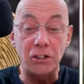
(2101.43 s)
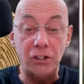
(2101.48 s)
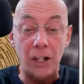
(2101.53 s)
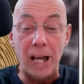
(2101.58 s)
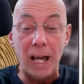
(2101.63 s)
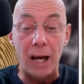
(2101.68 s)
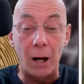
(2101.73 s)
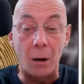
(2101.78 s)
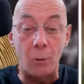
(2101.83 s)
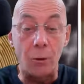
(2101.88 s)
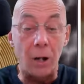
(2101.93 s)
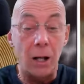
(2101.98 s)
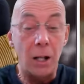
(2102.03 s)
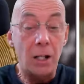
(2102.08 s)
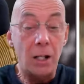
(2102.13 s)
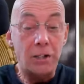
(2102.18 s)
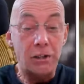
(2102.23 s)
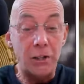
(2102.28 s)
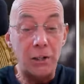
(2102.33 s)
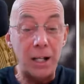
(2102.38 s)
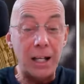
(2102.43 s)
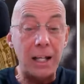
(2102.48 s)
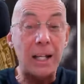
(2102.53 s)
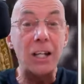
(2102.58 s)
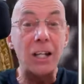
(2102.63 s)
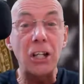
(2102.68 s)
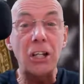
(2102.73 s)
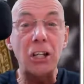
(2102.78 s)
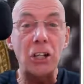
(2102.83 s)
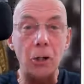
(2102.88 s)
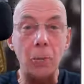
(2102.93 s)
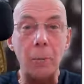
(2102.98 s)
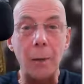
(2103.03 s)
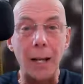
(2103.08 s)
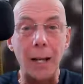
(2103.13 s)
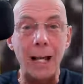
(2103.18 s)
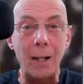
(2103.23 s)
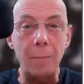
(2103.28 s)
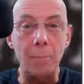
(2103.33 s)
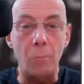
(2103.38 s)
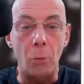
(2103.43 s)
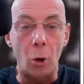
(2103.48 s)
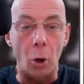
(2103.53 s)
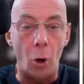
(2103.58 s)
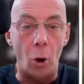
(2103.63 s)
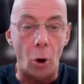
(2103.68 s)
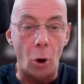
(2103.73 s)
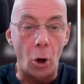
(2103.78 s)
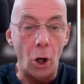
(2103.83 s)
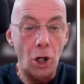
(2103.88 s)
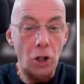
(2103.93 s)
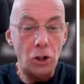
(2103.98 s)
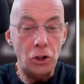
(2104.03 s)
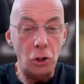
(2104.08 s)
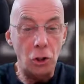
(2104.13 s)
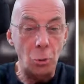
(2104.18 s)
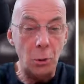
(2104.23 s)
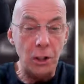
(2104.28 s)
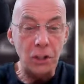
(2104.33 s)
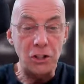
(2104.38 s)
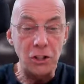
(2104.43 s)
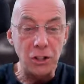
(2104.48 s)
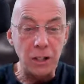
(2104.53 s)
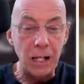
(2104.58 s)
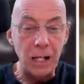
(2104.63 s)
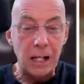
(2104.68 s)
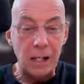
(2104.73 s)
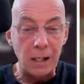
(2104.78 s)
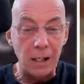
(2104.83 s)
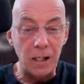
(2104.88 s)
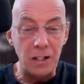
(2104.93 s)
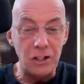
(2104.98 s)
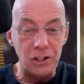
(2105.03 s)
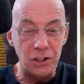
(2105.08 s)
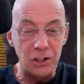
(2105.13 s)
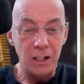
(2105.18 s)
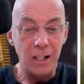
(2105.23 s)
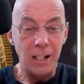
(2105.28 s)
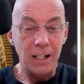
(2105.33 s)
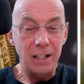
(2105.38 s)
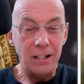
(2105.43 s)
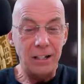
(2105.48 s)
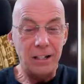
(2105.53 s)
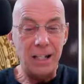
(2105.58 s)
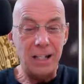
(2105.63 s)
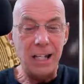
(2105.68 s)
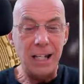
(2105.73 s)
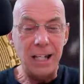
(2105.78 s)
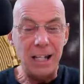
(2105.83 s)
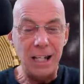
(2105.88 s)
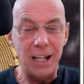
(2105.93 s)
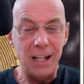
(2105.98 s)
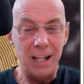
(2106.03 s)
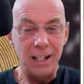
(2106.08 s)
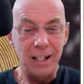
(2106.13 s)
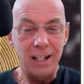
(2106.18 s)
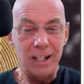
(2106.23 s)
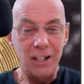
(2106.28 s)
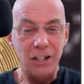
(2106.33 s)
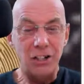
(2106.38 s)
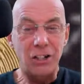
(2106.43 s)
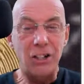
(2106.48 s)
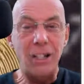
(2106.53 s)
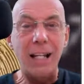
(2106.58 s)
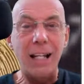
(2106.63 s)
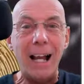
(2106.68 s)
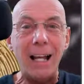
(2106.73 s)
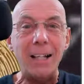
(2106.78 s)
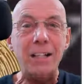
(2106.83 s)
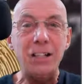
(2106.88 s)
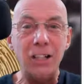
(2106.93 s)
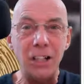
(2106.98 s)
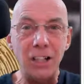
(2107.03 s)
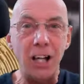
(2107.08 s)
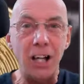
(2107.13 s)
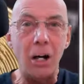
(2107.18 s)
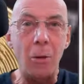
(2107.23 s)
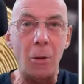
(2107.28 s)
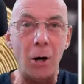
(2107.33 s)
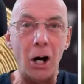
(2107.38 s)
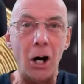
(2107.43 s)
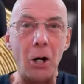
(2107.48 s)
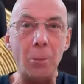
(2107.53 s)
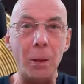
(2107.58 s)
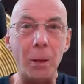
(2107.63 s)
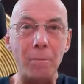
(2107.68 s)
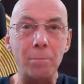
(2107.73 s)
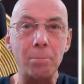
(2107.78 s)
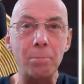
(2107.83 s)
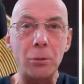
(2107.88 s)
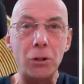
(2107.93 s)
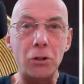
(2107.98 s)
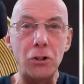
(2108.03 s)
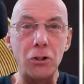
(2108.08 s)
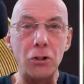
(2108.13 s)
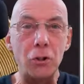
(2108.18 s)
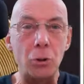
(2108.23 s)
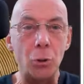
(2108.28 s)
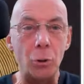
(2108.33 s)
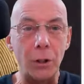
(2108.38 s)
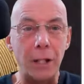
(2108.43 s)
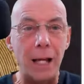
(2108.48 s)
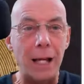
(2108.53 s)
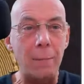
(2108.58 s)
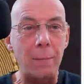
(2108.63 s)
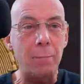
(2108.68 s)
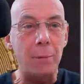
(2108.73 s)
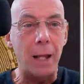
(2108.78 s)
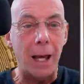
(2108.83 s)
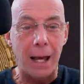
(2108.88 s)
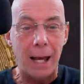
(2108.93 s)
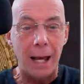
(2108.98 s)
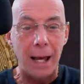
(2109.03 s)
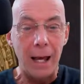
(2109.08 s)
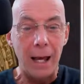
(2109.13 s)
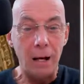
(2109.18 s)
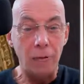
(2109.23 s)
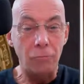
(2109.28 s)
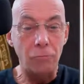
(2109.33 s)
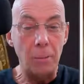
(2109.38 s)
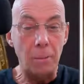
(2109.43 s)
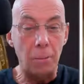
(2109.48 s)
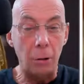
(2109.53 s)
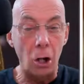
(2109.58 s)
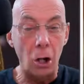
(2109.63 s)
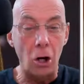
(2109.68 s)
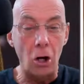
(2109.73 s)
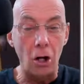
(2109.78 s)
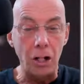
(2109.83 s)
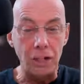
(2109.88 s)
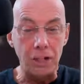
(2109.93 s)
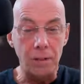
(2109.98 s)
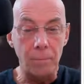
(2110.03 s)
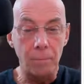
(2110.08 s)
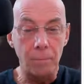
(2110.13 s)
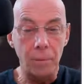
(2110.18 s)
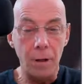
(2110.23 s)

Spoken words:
down so they can accumulate more, to which Nicholas D. Silentio, I hope I haven't butchered your name there, replied,